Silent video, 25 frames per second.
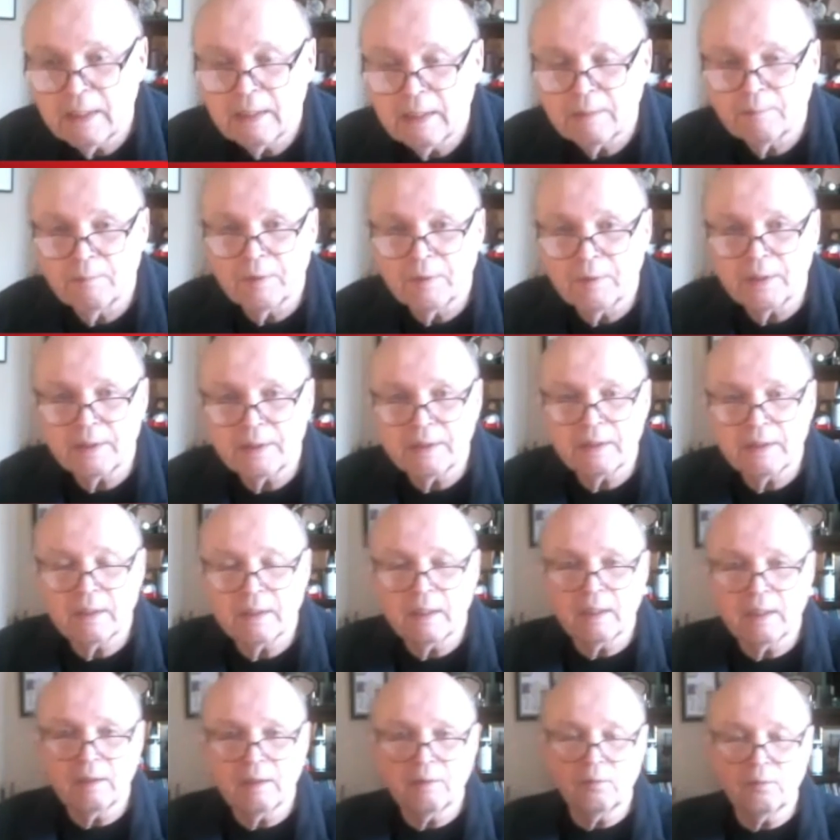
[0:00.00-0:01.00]
but
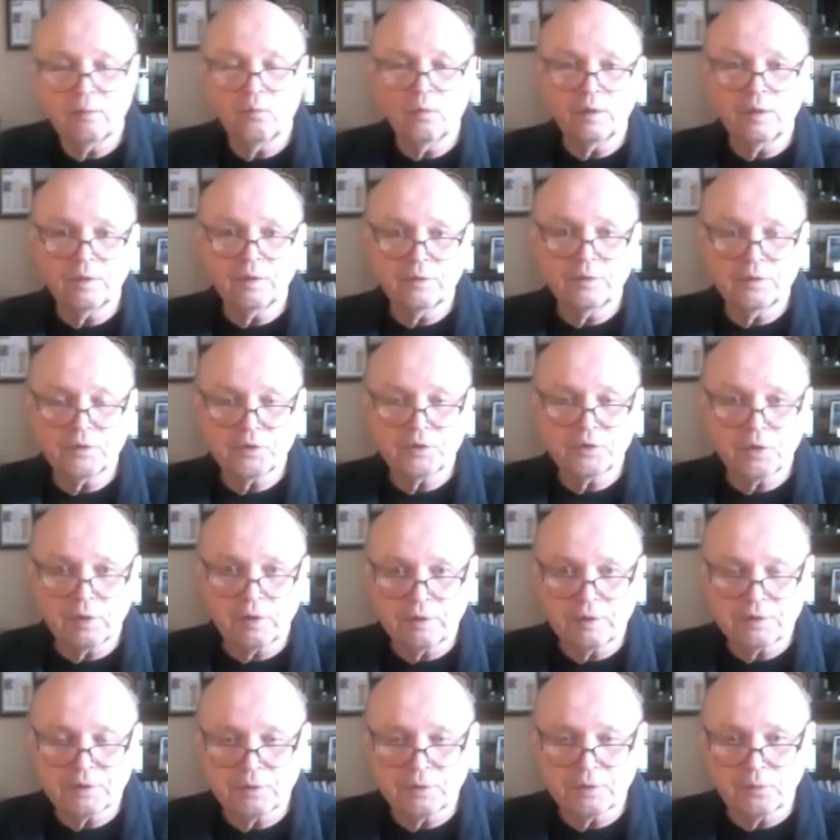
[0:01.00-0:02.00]
one of the
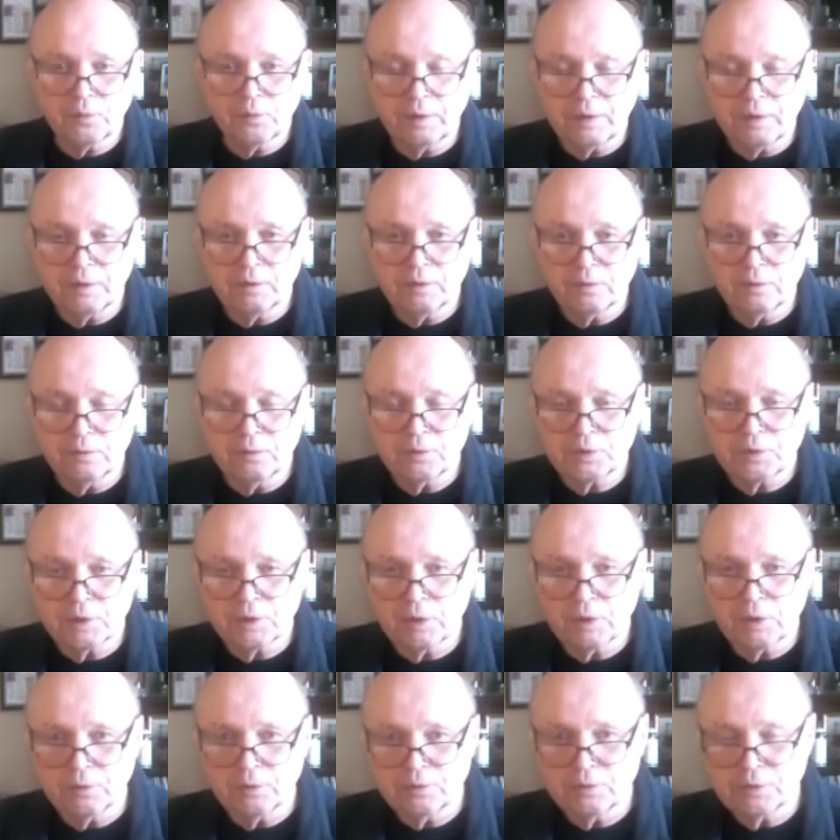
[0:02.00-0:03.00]
charts that we do
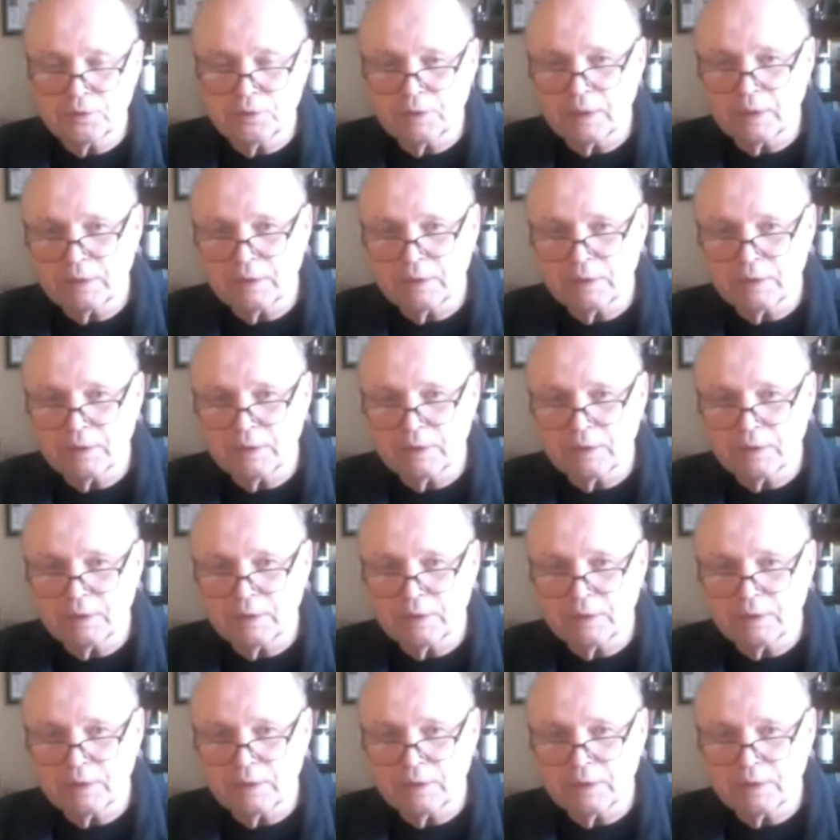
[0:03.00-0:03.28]
shows